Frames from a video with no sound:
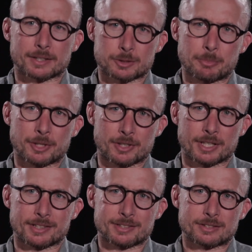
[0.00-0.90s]

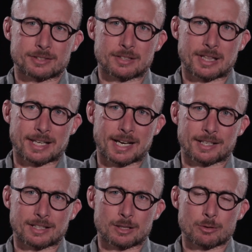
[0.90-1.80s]
experience
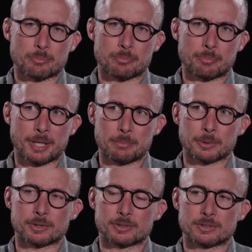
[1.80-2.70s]
that
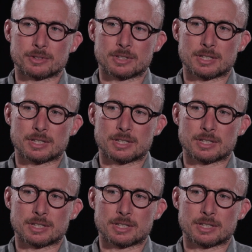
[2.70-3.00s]
people